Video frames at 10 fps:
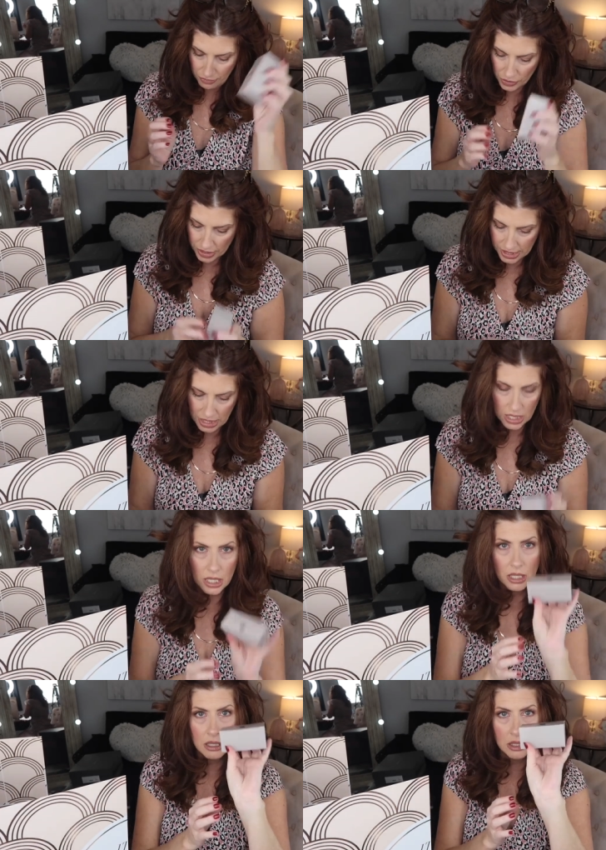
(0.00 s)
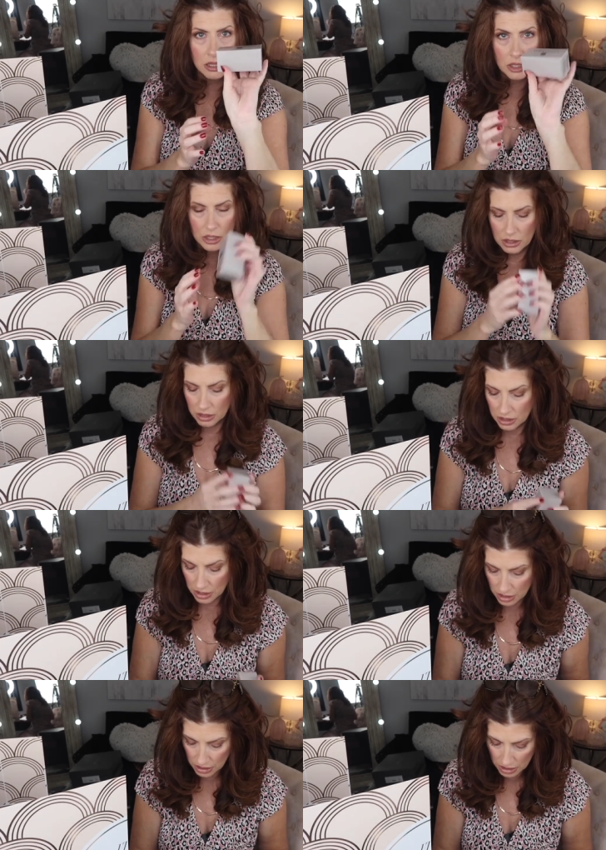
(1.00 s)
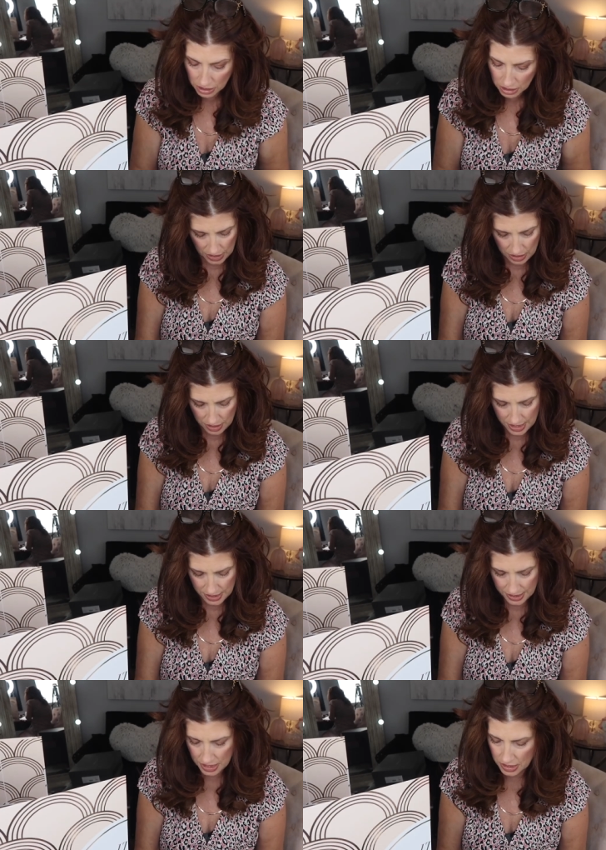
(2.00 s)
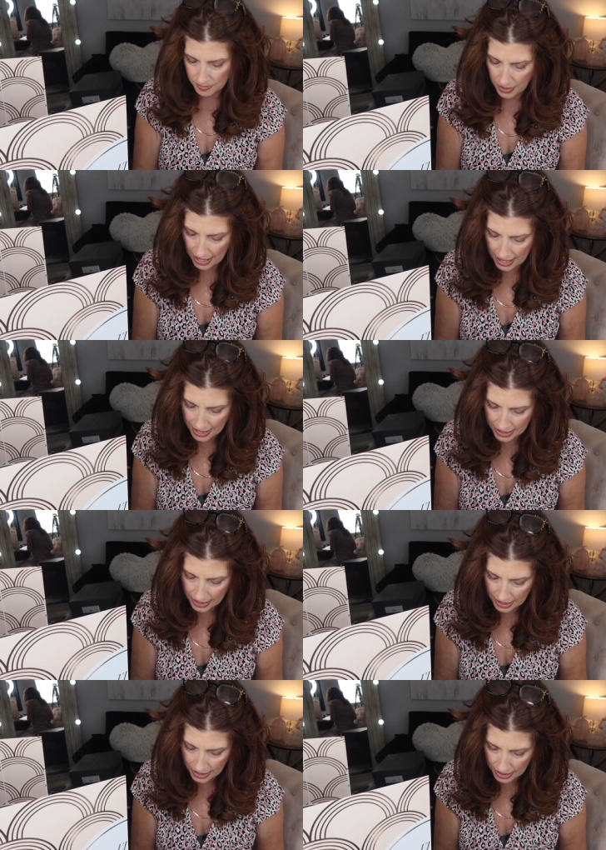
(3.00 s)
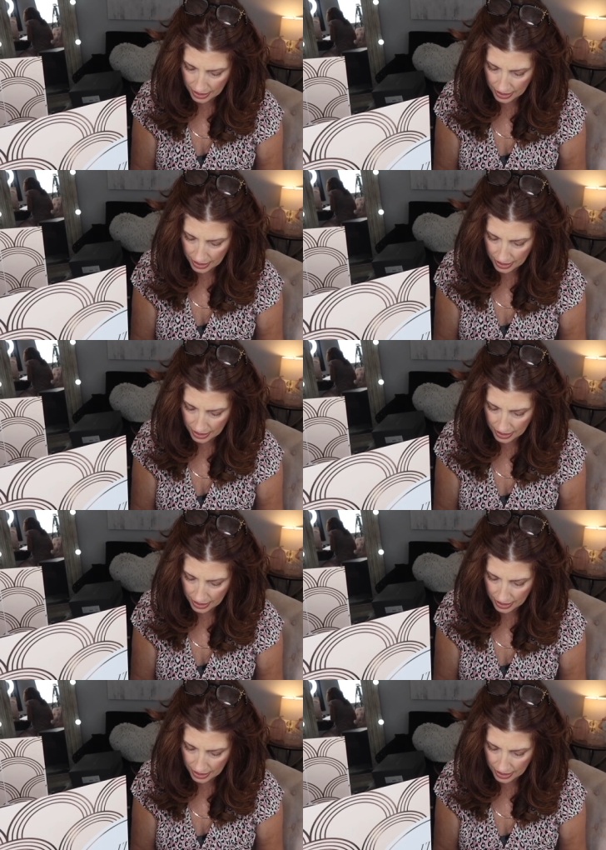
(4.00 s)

14. This is by